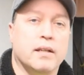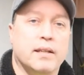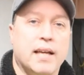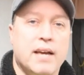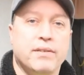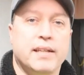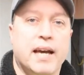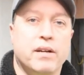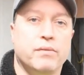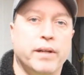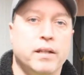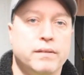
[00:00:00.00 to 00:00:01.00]
that I haven't
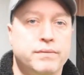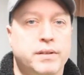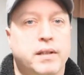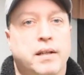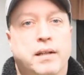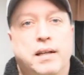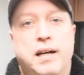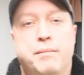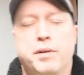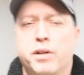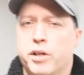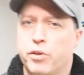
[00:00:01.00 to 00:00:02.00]
gotten rid of.
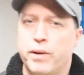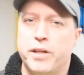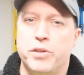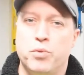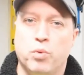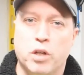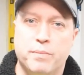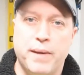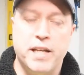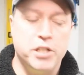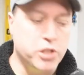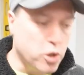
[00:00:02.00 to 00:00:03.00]
Um, I'm going to create a new
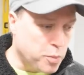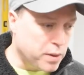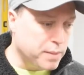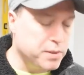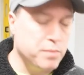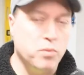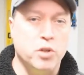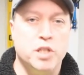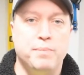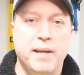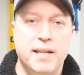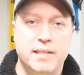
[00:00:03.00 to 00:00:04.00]
workbench to open up some more
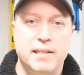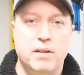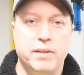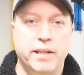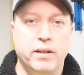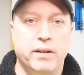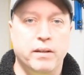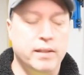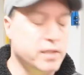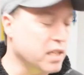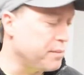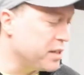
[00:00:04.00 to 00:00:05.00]
space down here.
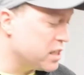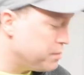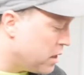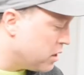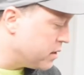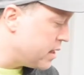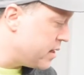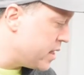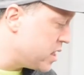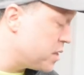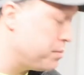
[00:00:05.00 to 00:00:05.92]
It's going to be smaller than this,